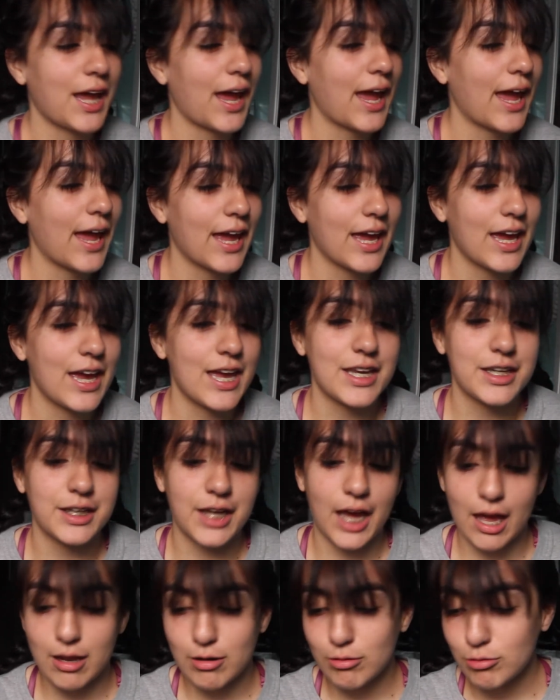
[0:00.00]
and
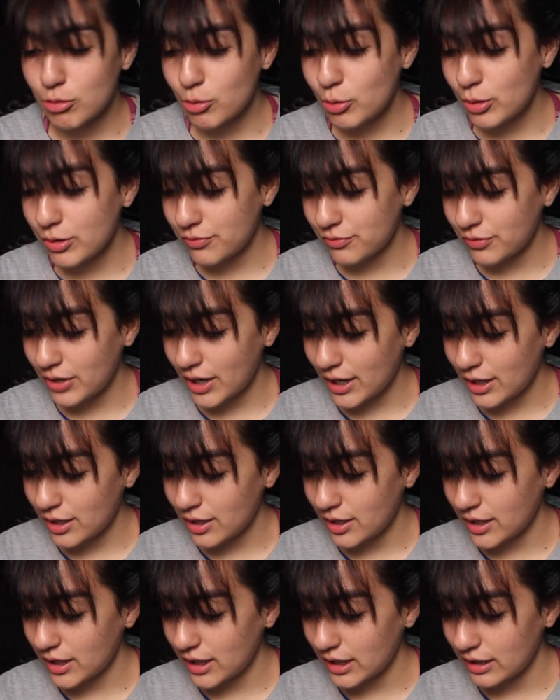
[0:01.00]
I don't know if
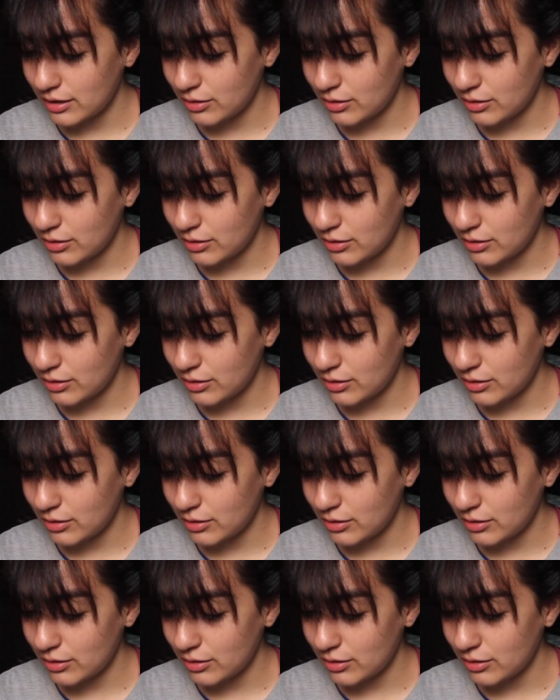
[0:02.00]
I